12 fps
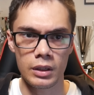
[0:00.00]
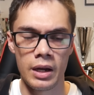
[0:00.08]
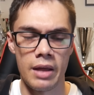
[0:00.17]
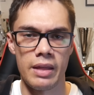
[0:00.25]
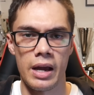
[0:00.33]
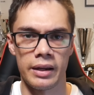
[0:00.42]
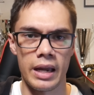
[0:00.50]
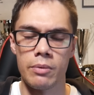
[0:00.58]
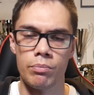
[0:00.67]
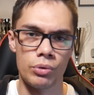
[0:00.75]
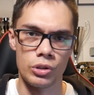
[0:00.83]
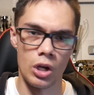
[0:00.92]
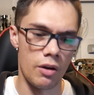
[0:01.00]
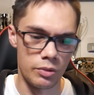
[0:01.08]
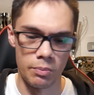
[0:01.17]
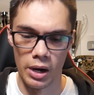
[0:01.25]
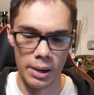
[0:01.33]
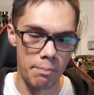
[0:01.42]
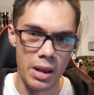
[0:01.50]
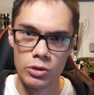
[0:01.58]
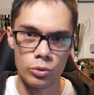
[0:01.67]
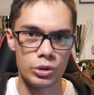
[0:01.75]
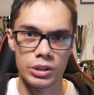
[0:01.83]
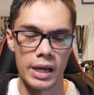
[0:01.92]
And that, again, preserves my
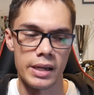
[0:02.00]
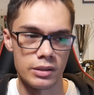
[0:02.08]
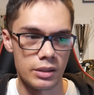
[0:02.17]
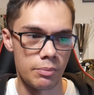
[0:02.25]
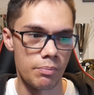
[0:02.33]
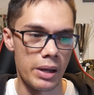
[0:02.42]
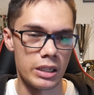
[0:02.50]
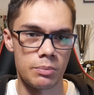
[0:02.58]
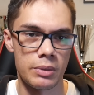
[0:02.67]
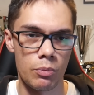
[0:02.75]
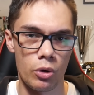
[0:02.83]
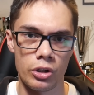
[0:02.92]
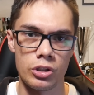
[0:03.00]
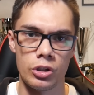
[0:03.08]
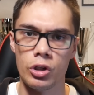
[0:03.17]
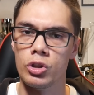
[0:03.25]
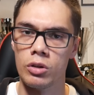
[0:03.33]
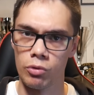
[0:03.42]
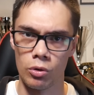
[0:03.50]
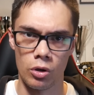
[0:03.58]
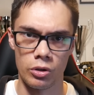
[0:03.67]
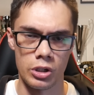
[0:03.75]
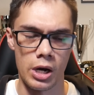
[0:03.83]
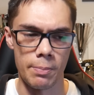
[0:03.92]
mental state and makes me want to do YouTube for a long
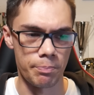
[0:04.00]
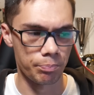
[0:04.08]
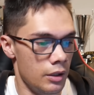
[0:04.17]
time.